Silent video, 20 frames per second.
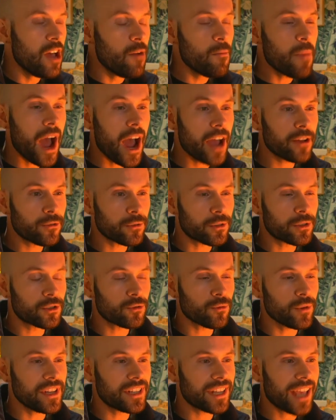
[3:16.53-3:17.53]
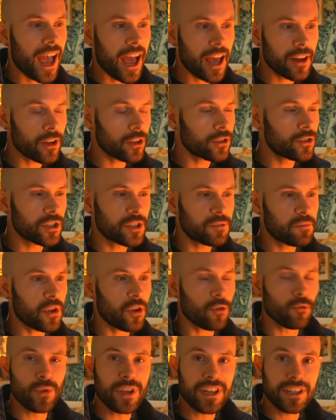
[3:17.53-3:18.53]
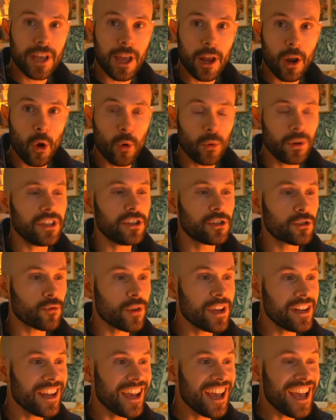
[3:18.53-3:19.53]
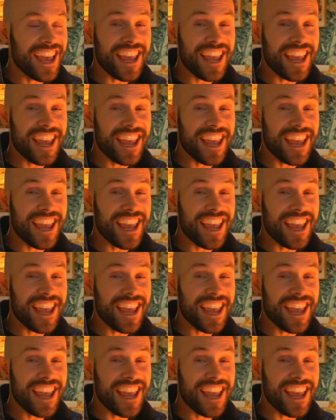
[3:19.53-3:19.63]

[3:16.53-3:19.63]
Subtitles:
Patrick Street cannot just be a retail-only street.